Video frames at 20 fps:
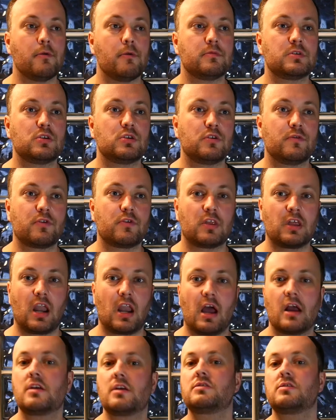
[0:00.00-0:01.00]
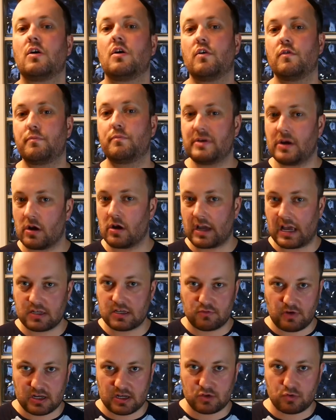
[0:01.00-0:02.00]
so you've got the likes of Be Our
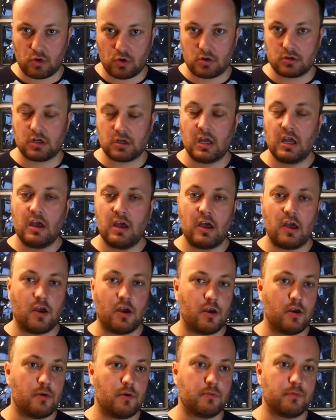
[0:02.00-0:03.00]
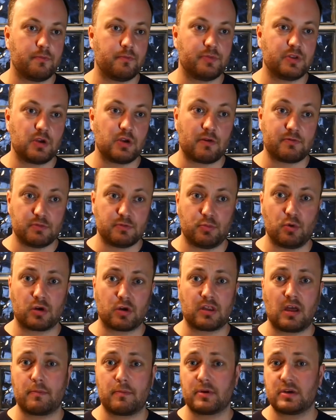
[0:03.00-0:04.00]
Guest restaurant. You have to book
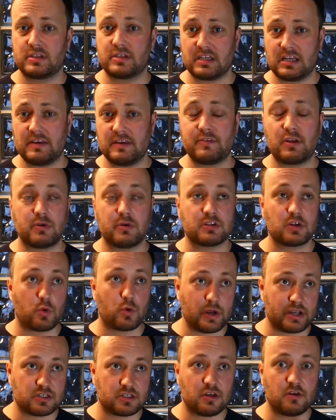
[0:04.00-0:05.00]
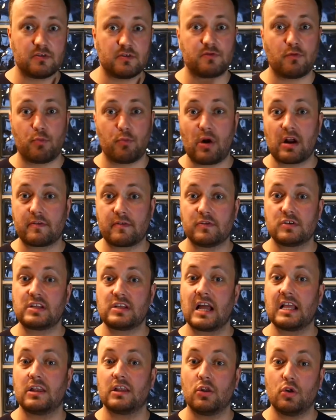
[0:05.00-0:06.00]
that because even though it's a quick service for breakfast
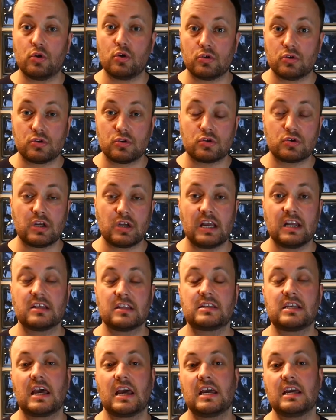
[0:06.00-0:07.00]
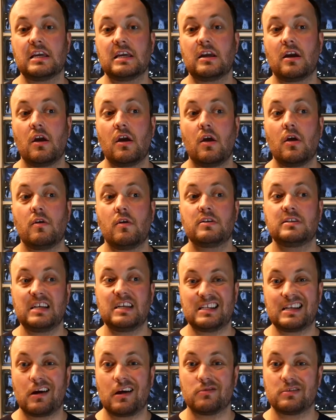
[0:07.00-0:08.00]
and lunch, it's a
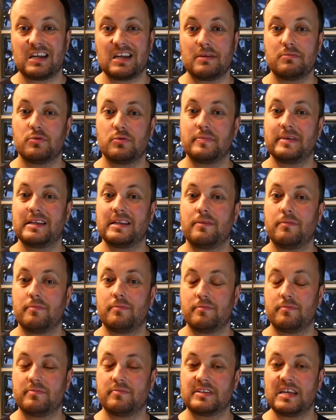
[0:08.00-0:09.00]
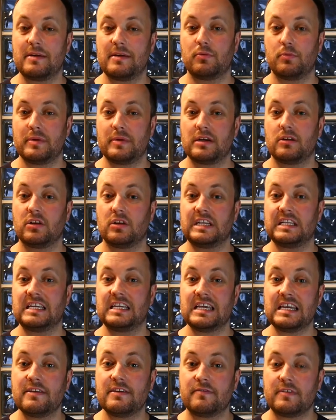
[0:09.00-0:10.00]
sit down table meal in the
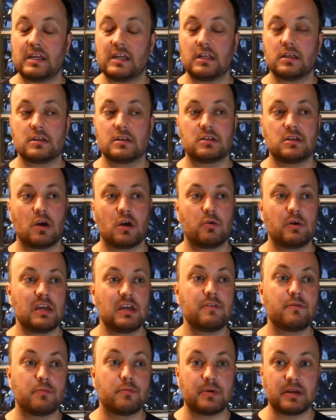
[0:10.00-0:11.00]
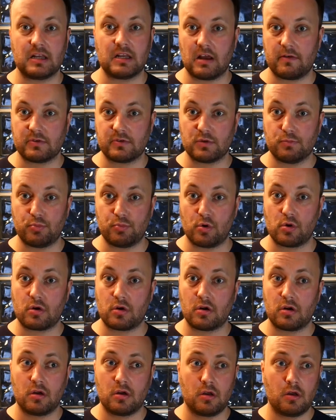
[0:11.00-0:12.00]
evening, so even being able to
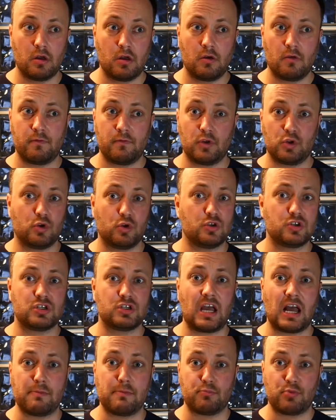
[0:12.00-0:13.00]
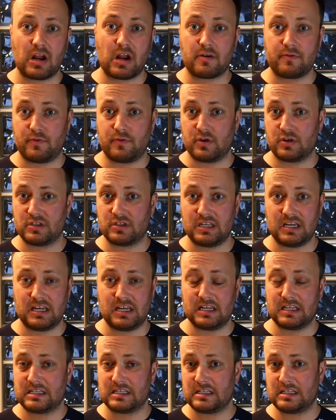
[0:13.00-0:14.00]
book for lunch and breakfast,
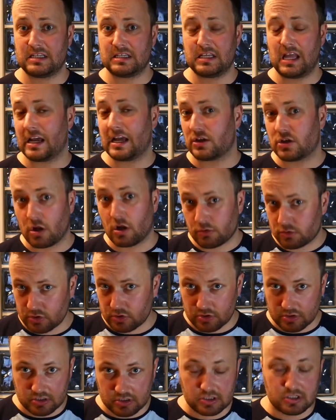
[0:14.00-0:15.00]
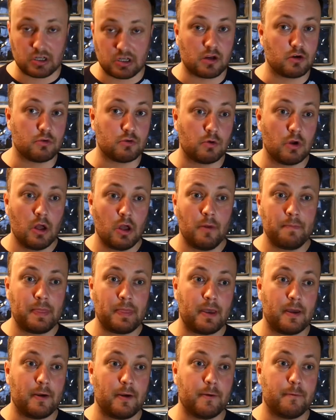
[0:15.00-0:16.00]
it's like gold dust. So
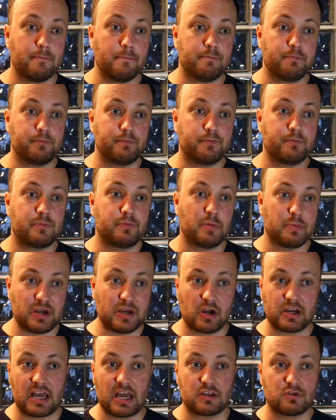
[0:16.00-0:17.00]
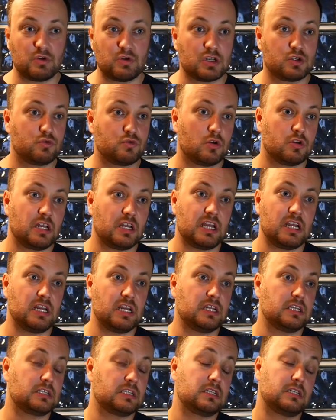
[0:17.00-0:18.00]
the Be Our Guest restaurant
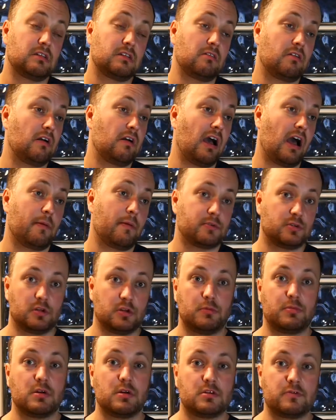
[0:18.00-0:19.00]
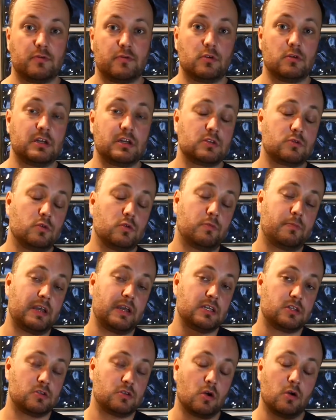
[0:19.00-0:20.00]
is absolutely beautiful. It's all
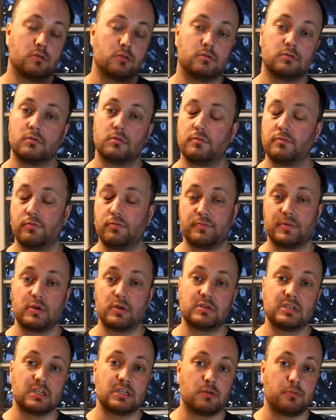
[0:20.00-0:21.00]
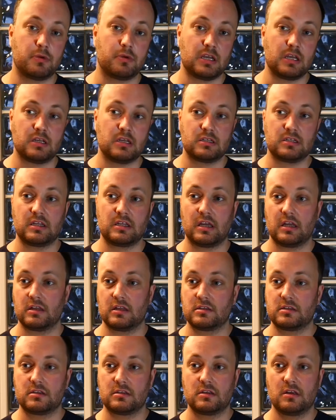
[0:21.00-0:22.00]
based on Beauty and the Beast.
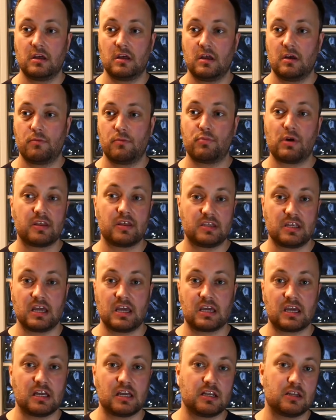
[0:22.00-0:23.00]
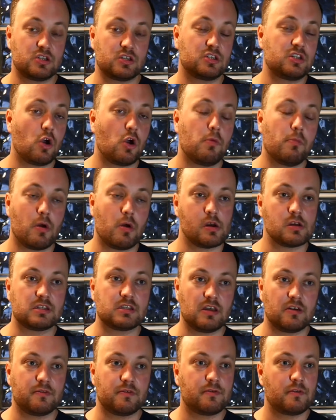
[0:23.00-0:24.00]
It's breathtaking, it's so
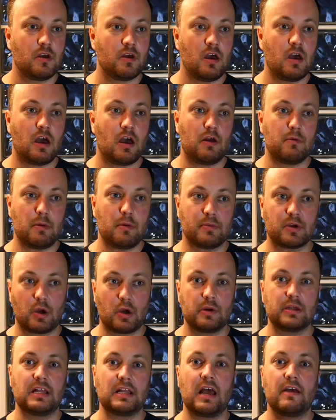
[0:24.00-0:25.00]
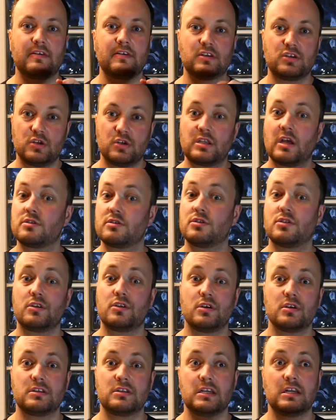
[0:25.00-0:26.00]
immersive. I remember going there in
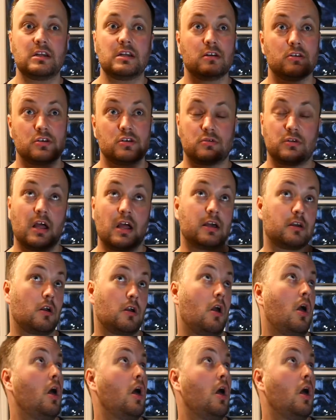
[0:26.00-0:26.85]
2013 and just like,